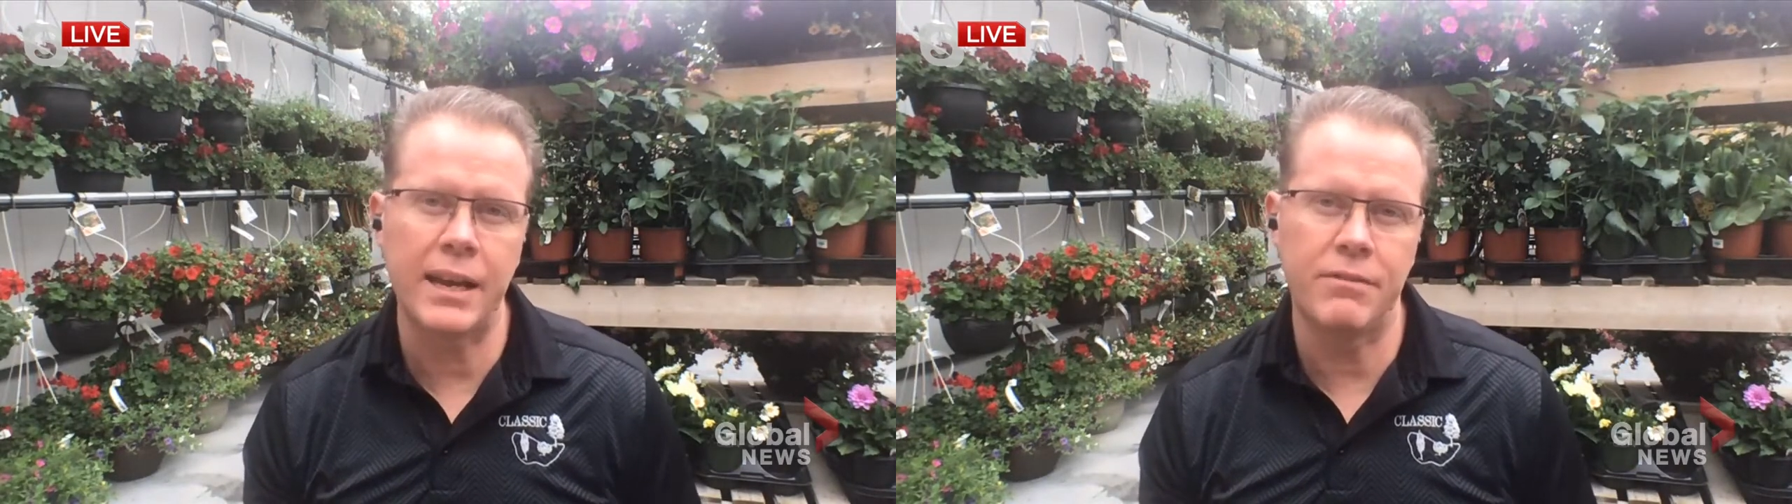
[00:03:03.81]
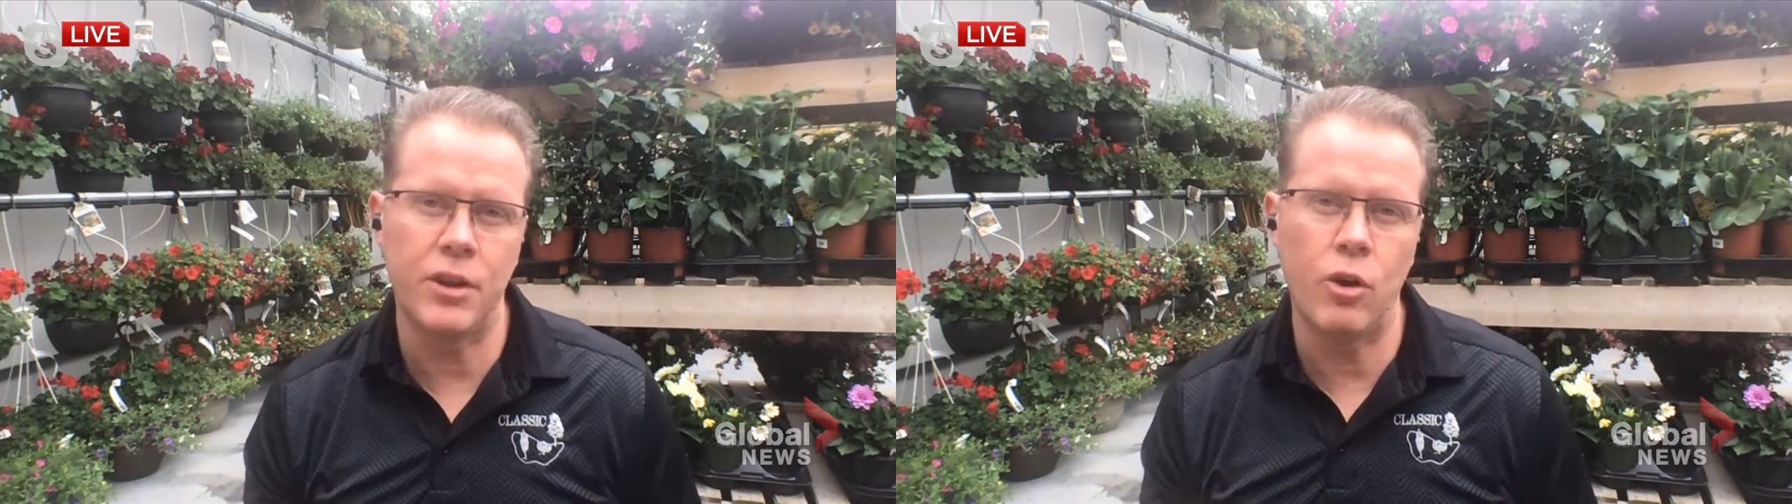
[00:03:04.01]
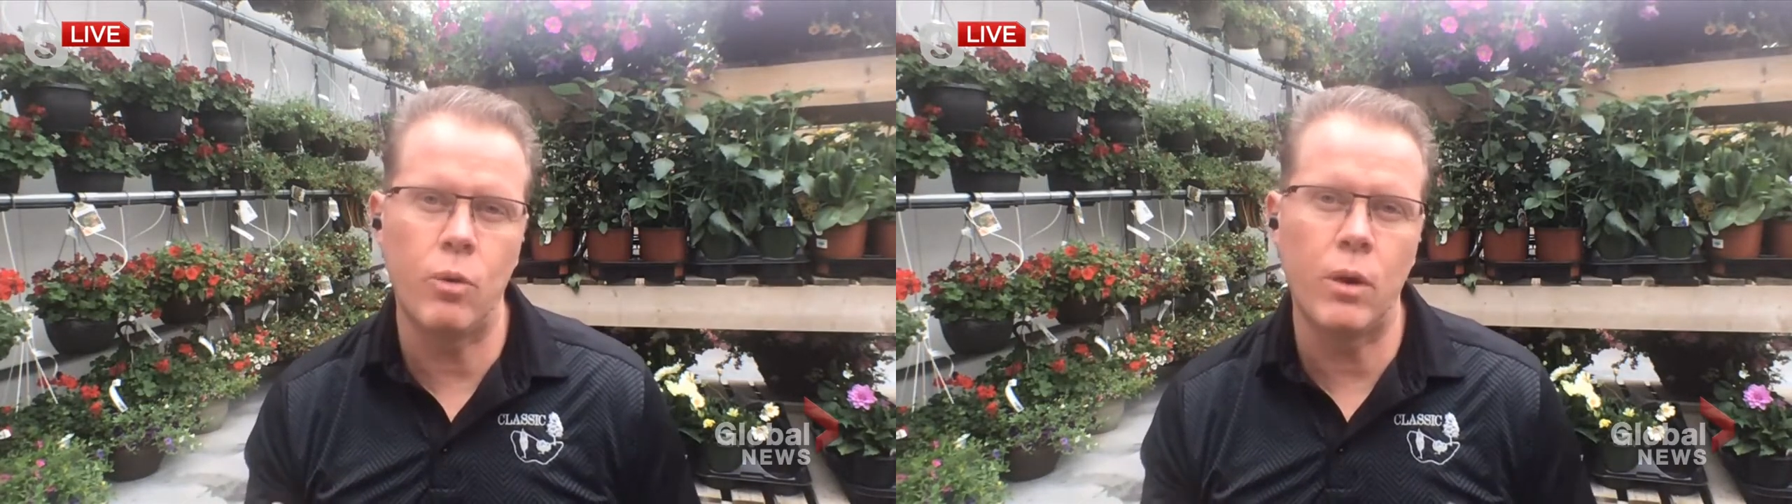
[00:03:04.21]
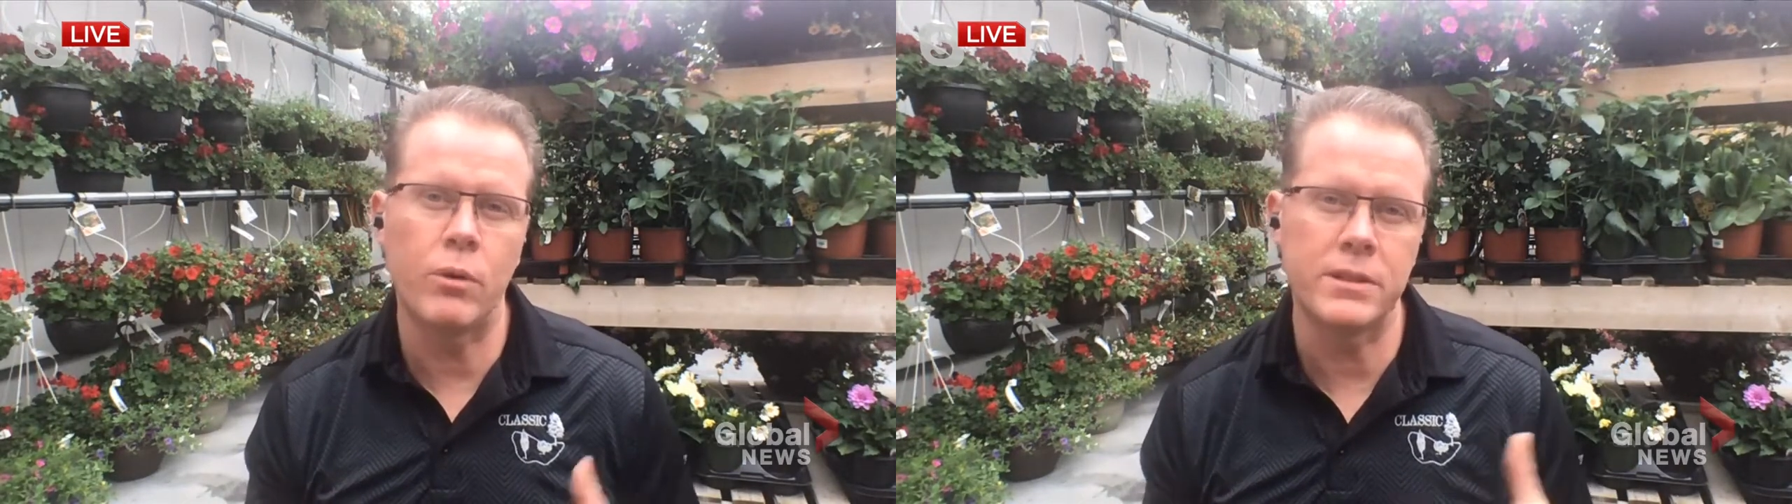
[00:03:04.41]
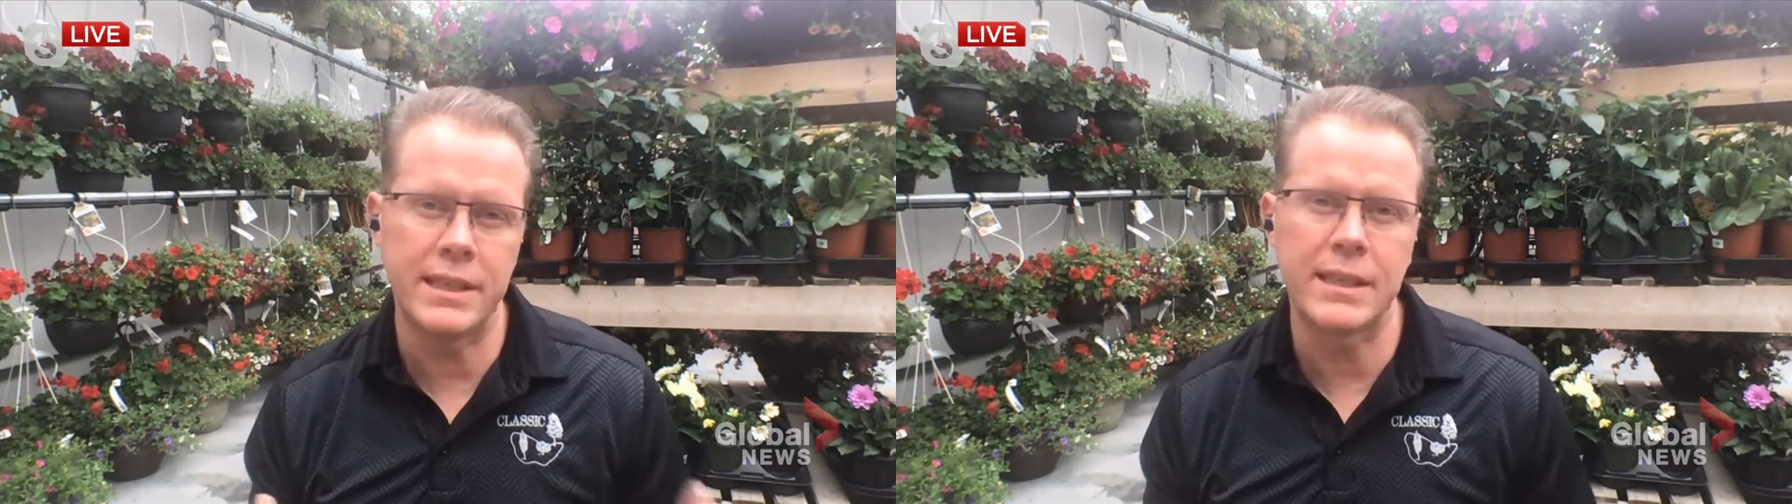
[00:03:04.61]
of know what we're
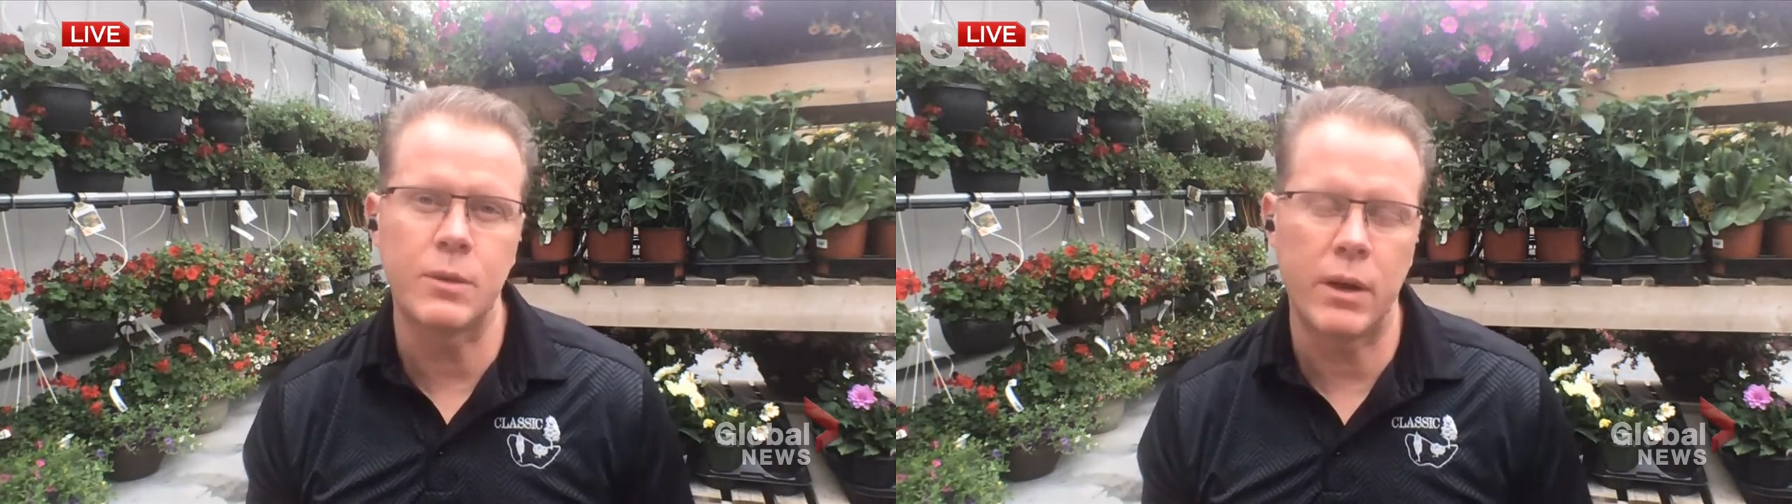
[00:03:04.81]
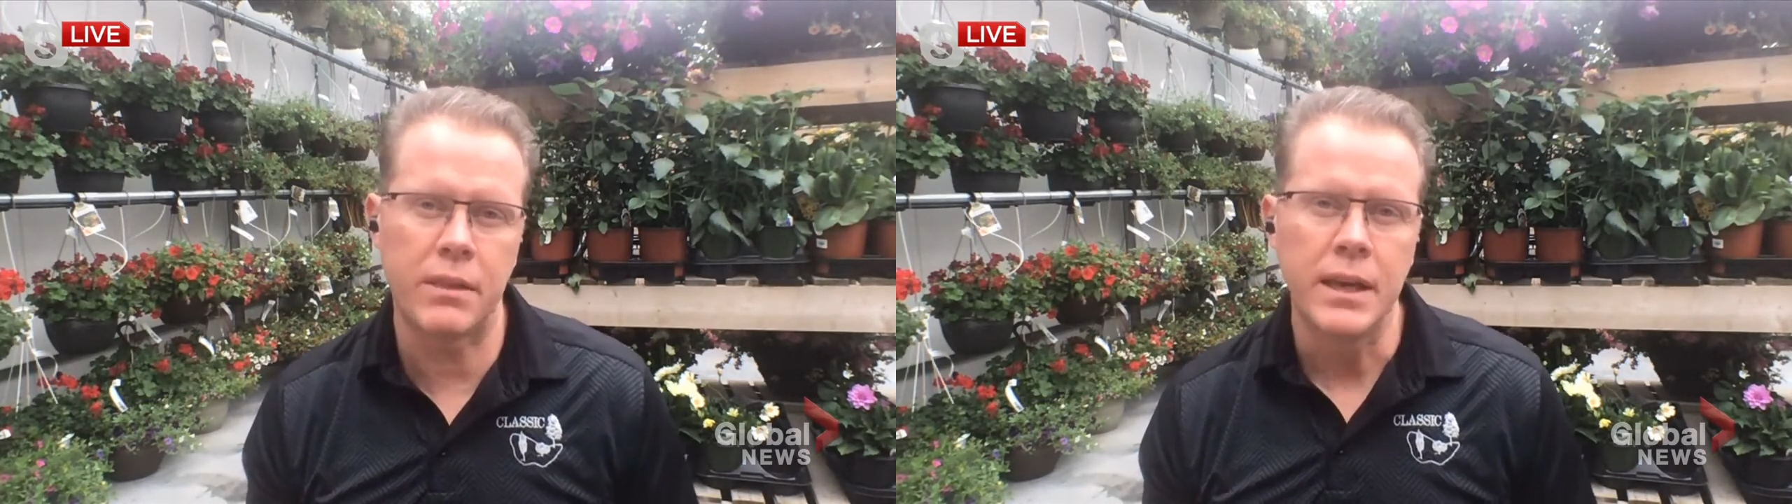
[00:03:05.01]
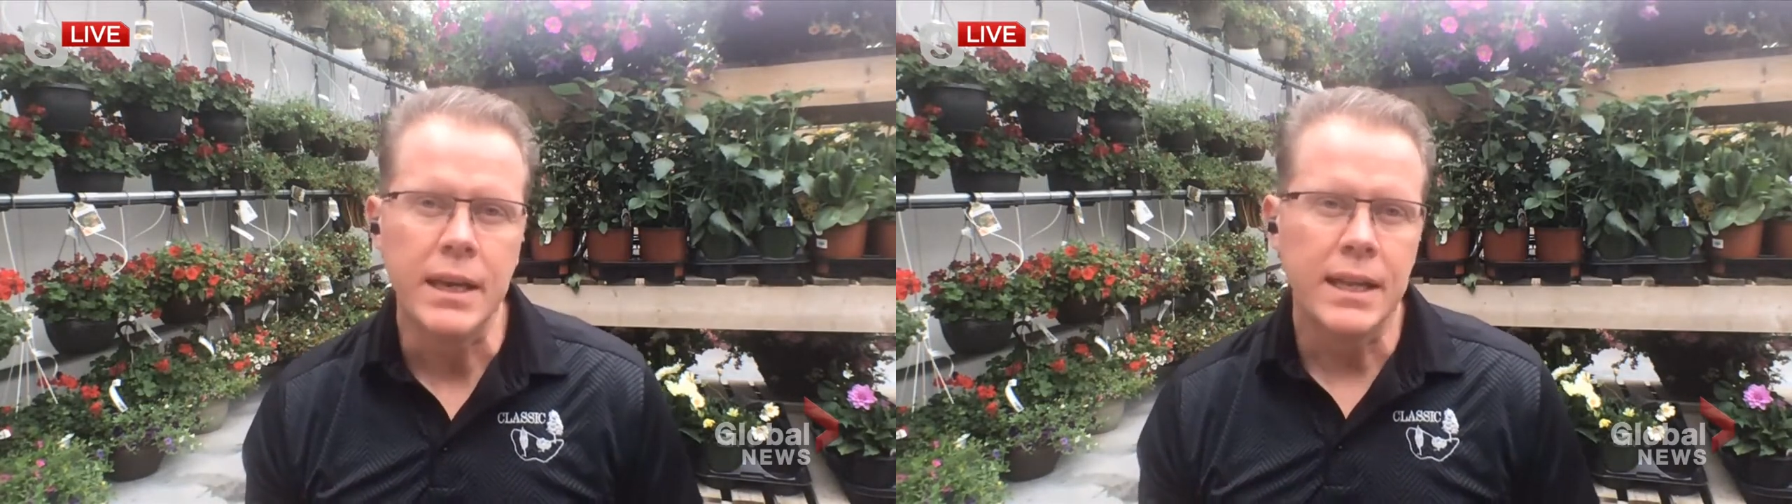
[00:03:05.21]
dealing with.